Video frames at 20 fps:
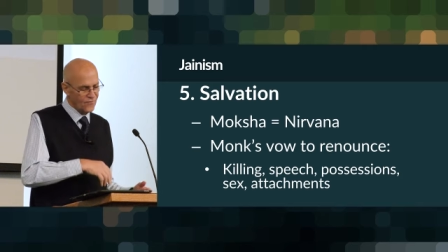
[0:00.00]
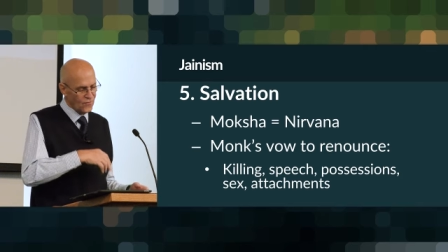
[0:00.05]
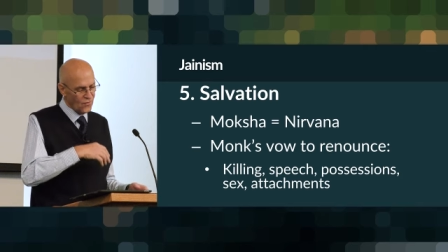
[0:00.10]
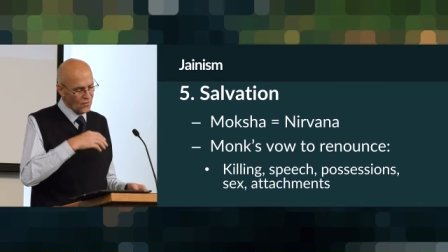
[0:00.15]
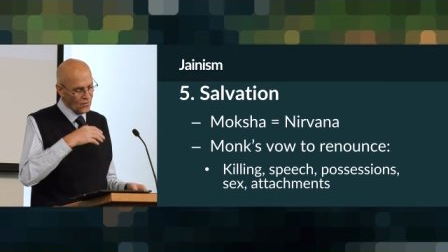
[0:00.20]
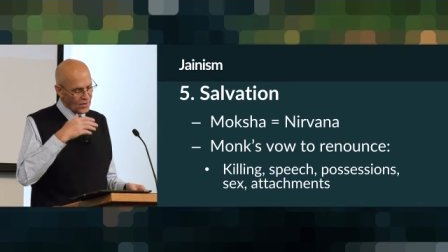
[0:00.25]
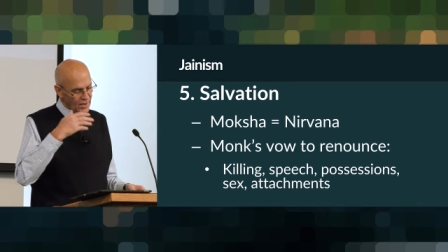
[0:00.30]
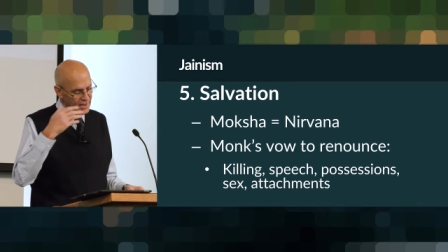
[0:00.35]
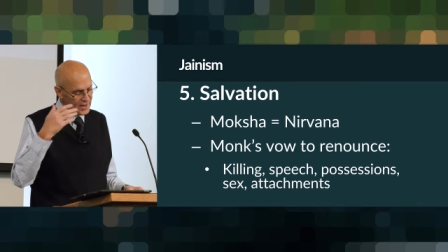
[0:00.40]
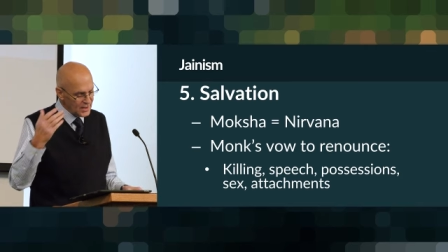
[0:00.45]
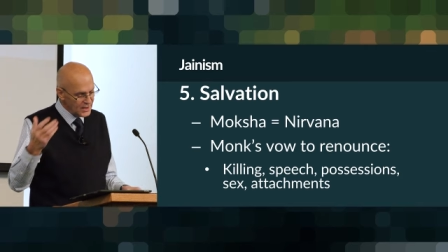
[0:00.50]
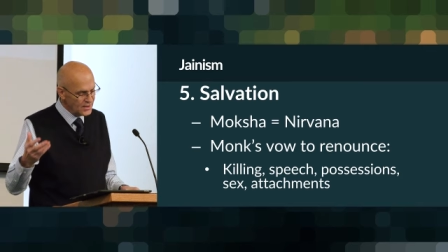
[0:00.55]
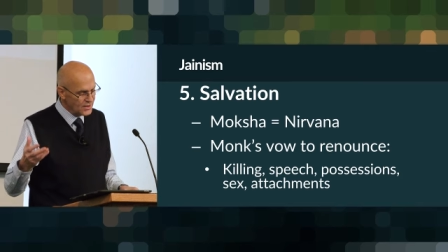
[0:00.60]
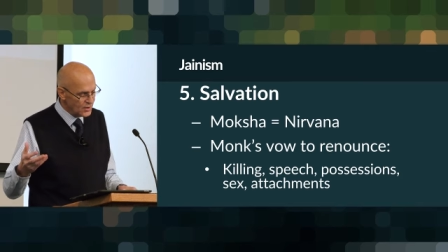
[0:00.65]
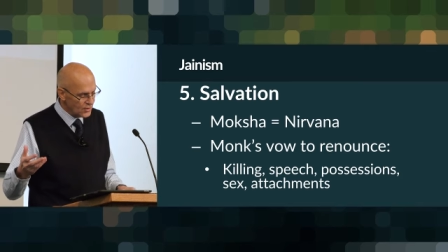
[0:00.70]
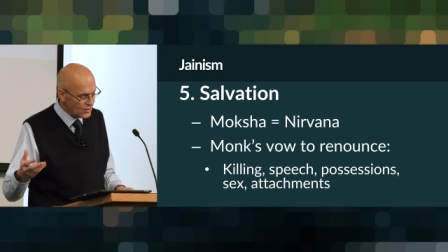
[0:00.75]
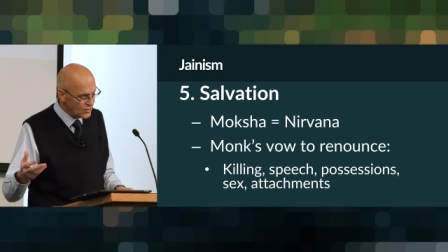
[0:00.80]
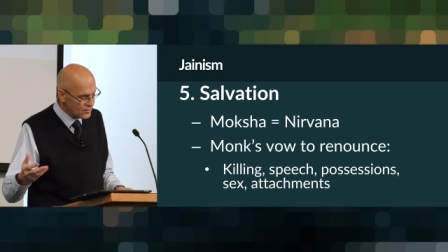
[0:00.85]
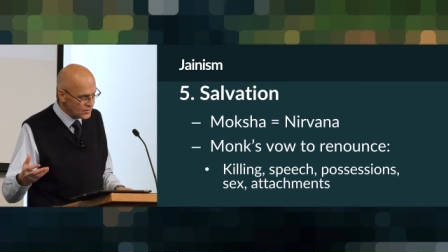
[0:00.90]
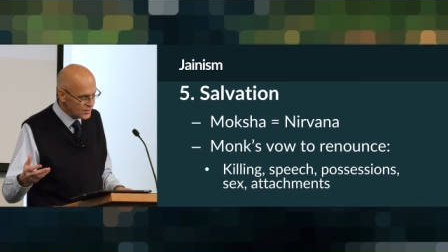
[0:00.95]
for
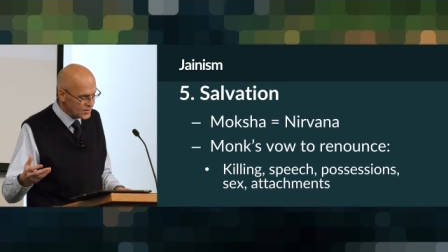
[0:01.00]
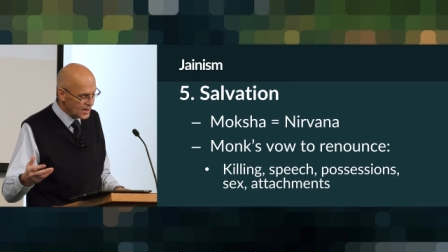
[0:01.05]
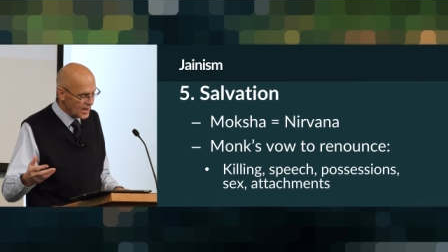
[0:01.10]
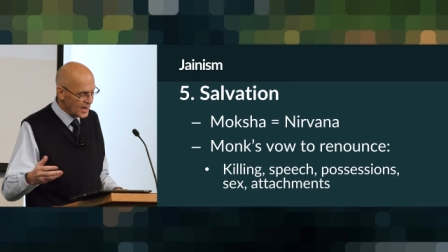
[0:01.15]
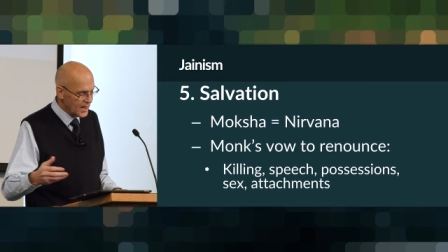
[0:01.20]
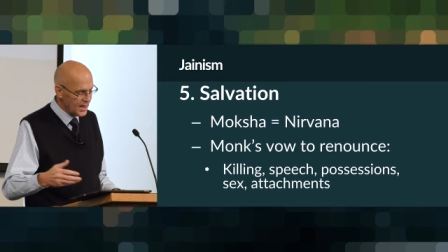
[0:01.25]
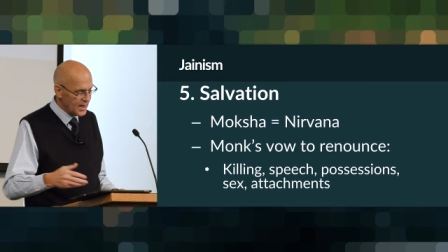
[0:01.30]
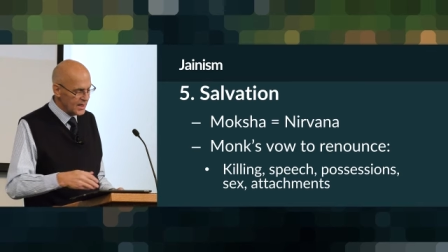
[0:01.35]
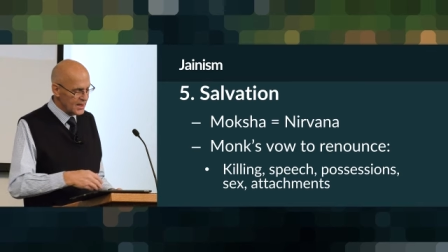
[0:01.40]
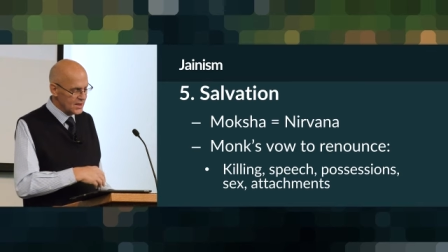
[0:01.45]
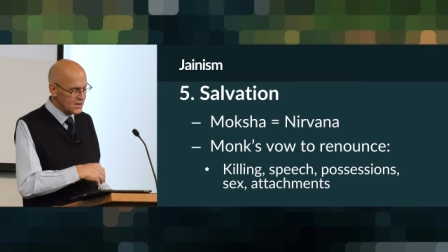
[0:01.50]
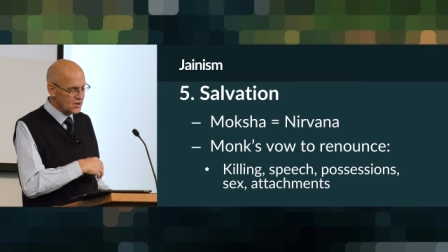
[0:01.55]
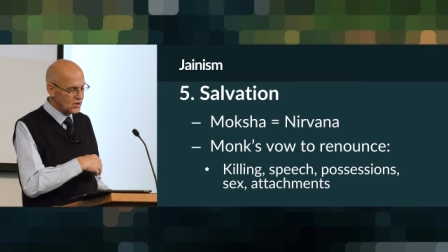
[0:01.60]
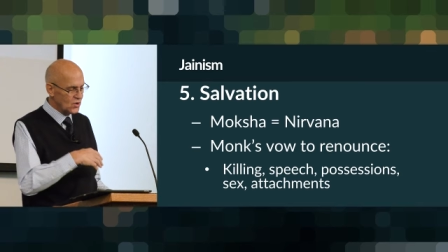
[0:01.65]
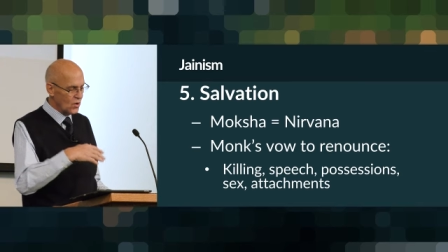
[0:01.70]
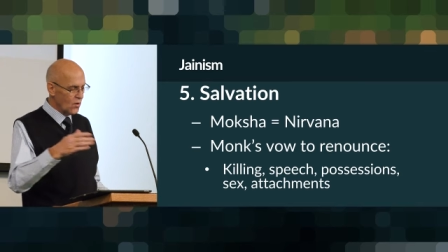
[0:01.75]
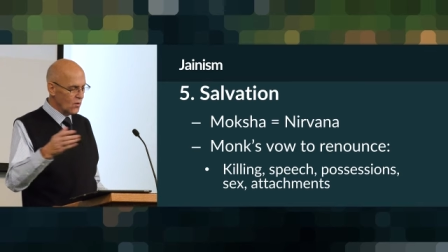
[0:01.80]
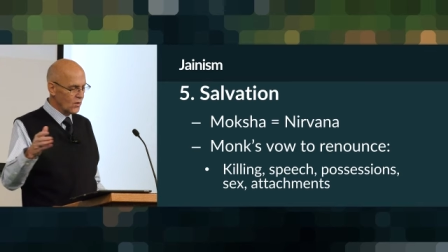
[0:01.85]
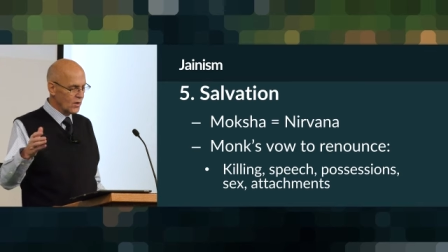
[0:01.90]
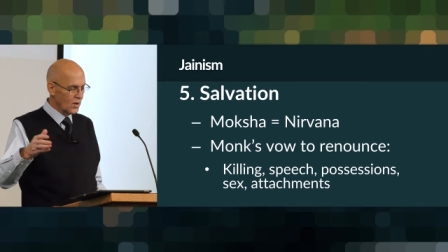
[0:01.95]
Hindus, it is
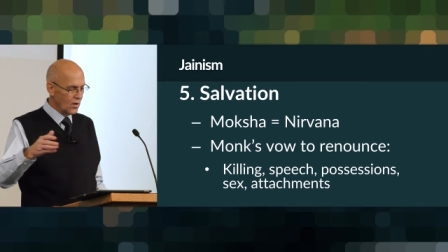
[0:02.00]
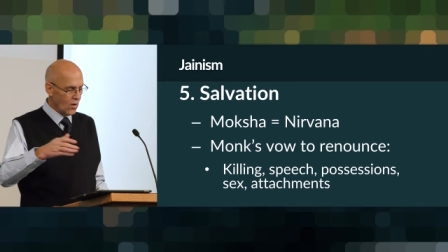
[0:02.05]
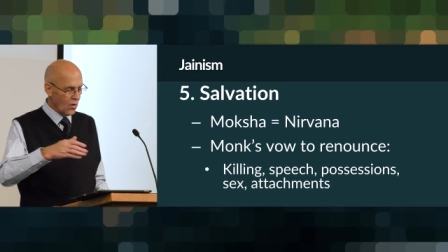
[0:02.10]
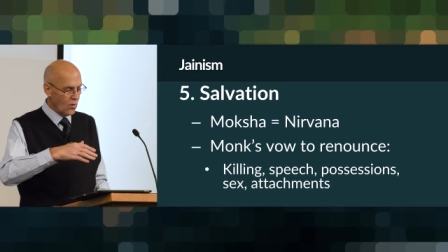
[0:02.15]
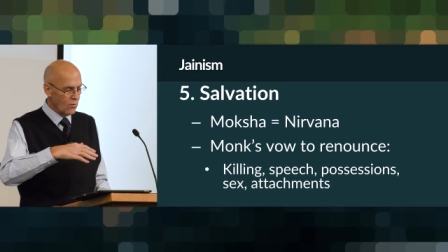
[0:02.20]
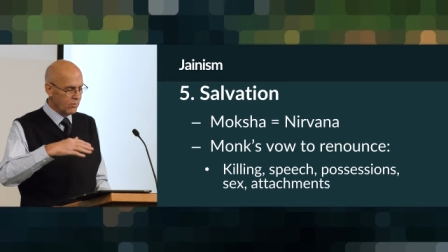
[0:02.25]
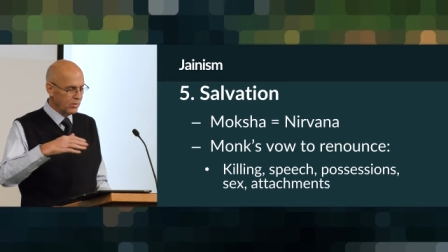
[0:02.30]
total